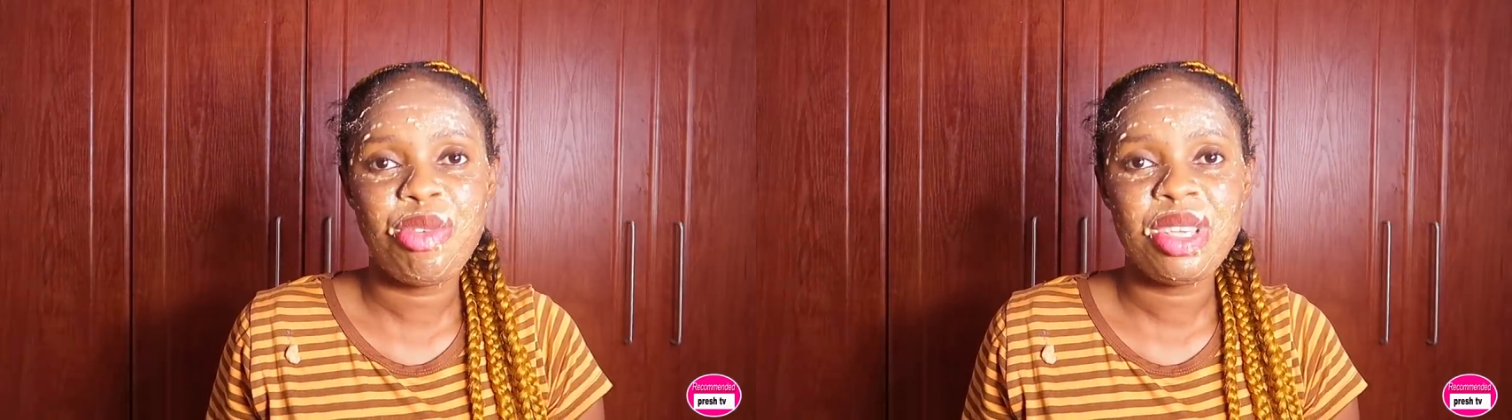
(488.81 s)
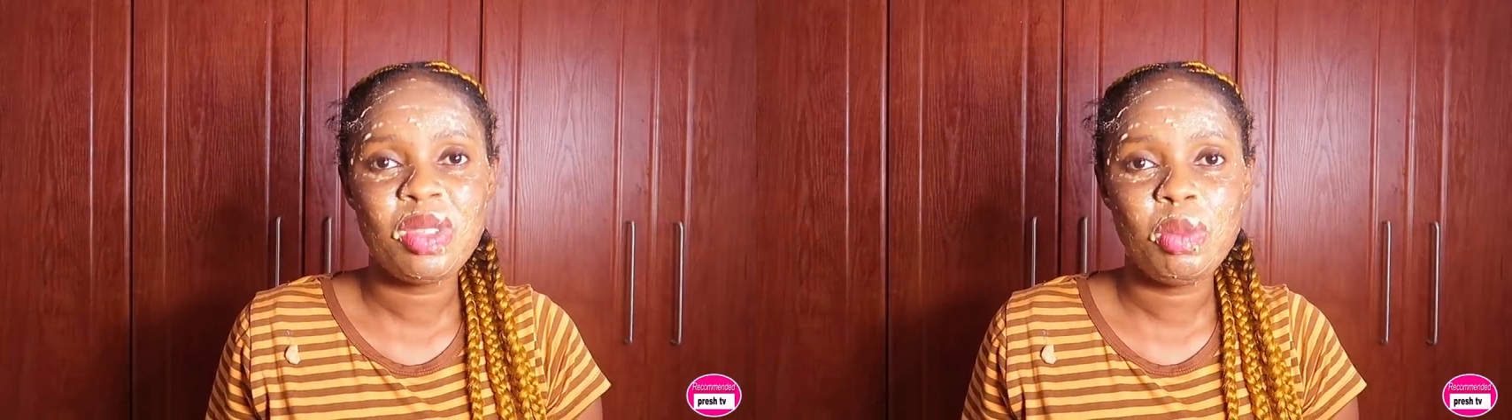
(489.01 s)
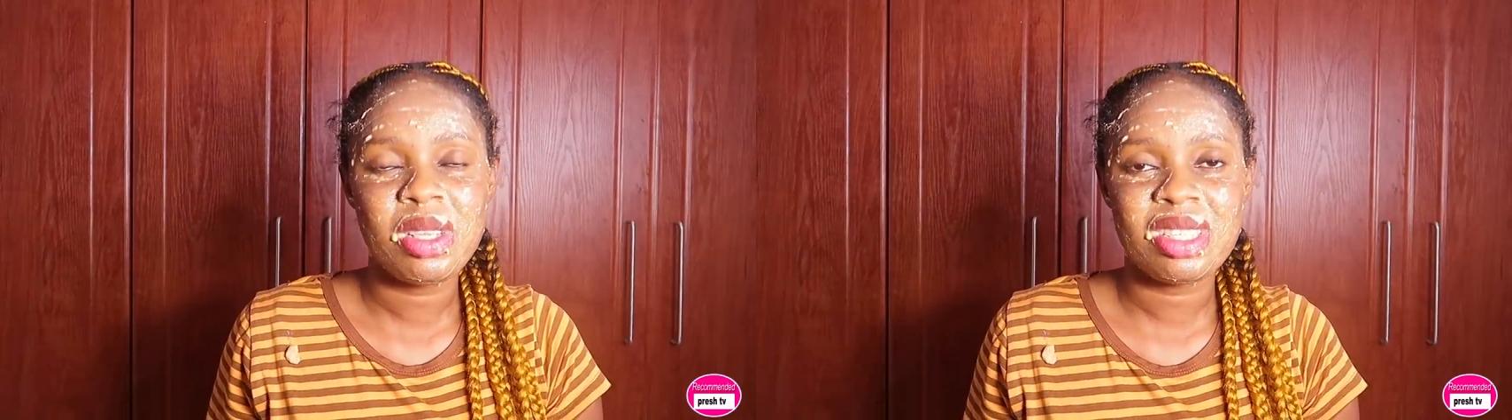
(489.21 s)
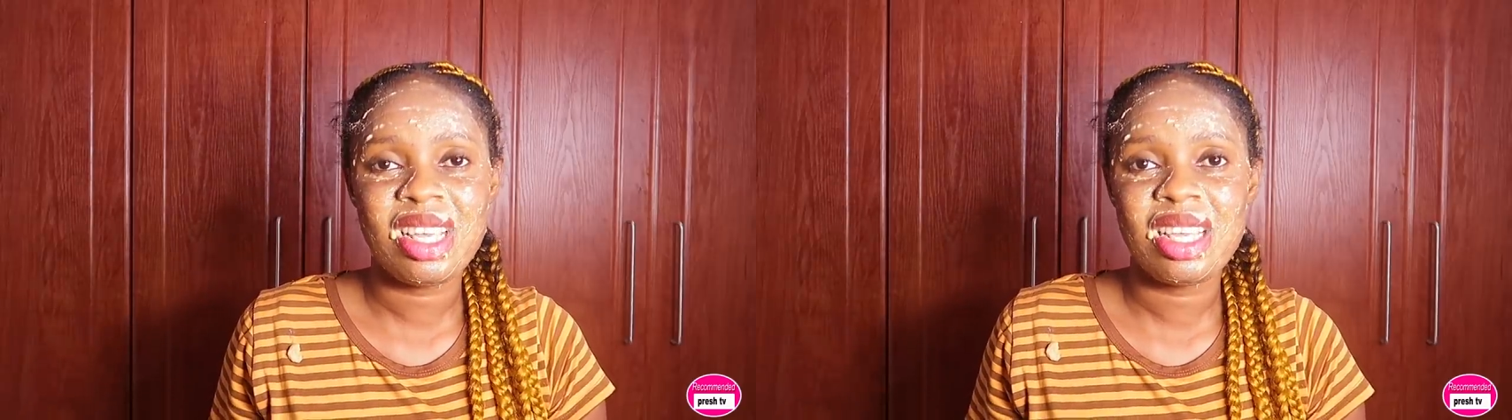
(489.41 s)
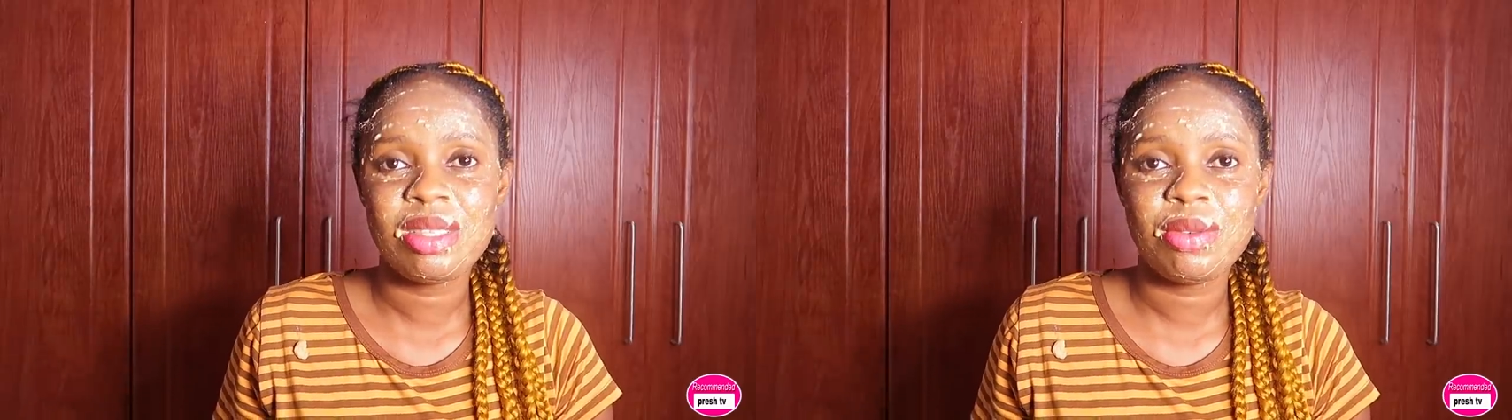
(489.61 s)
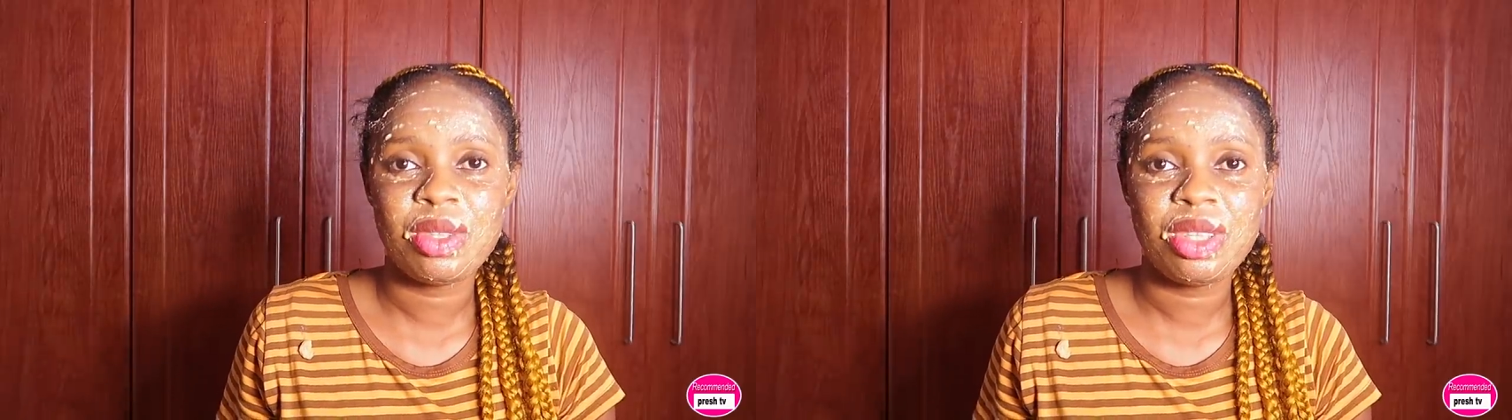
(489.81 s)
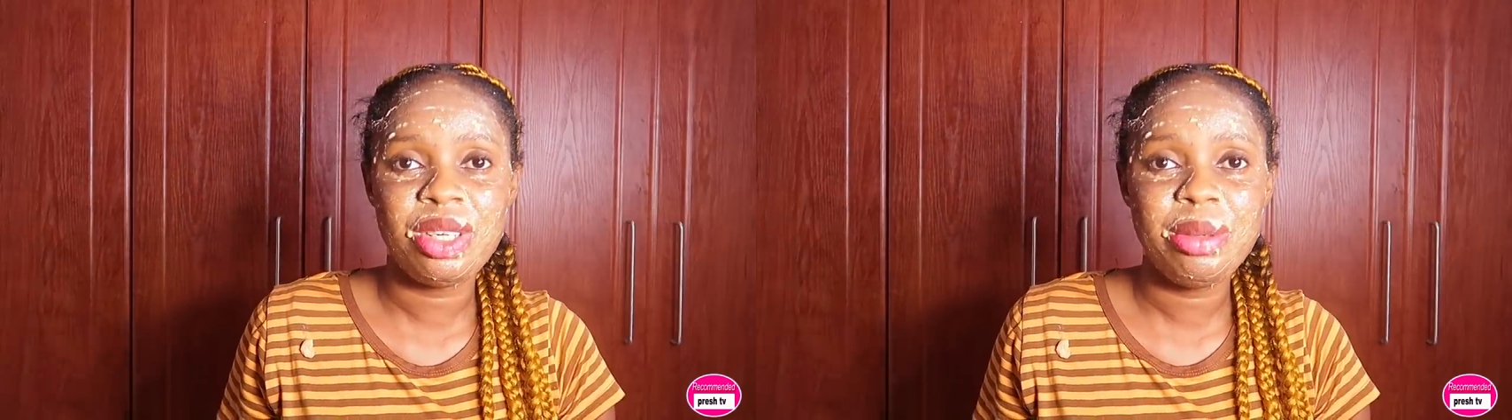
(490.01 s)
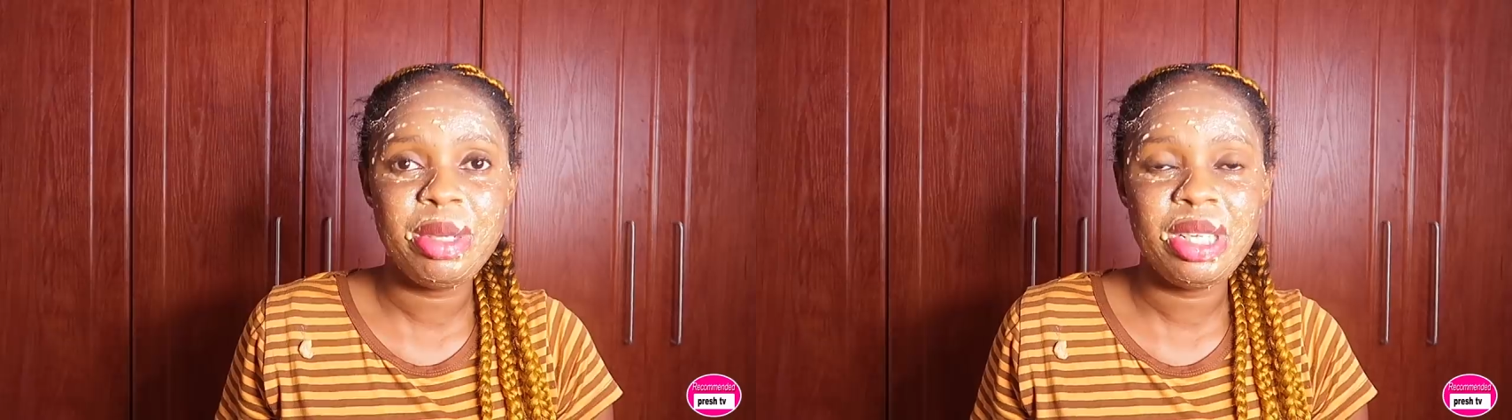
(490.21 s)
face massage for
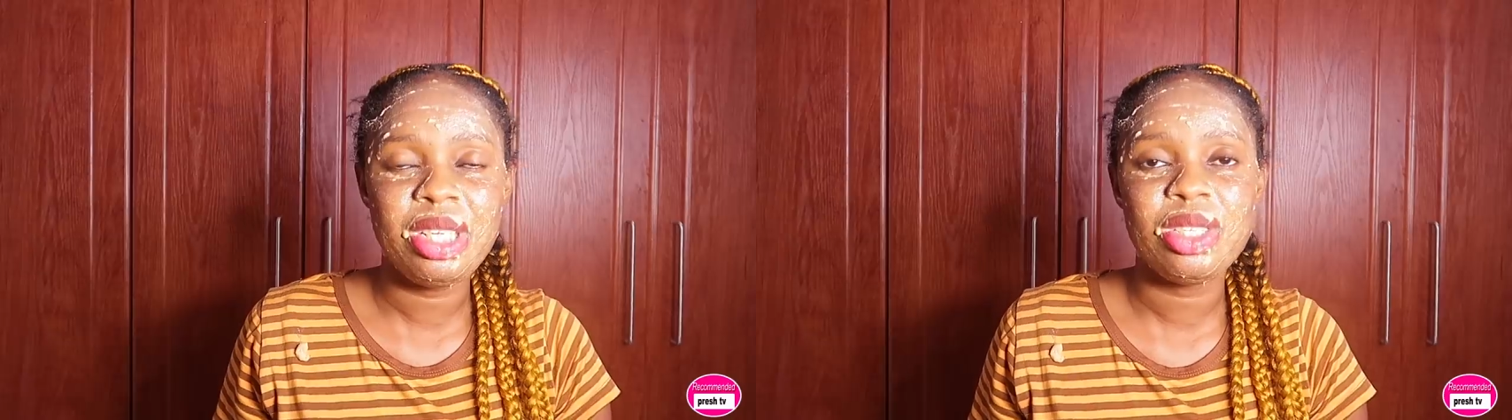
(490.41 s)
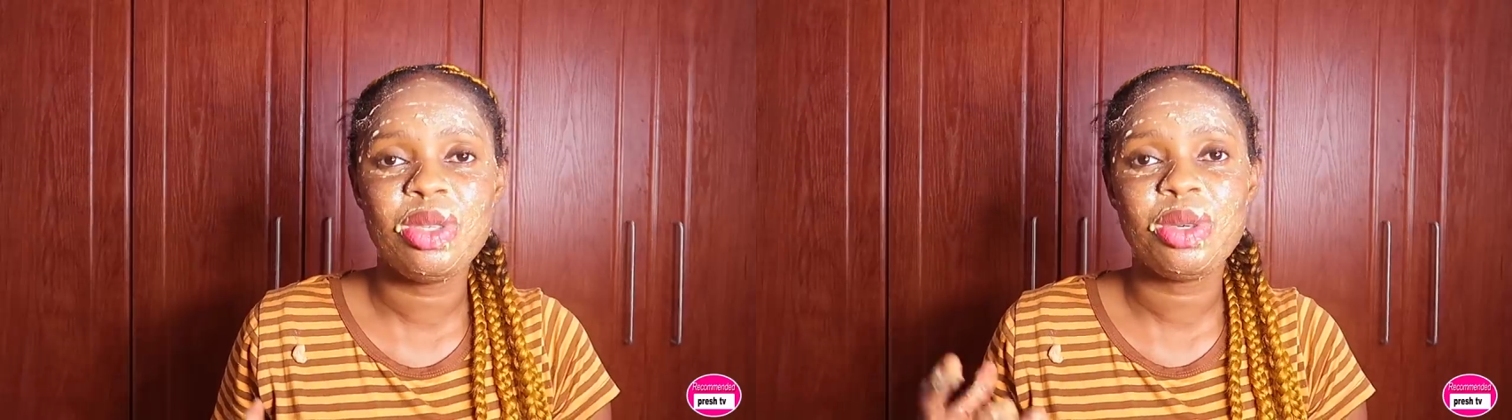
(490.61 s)
3 minutes.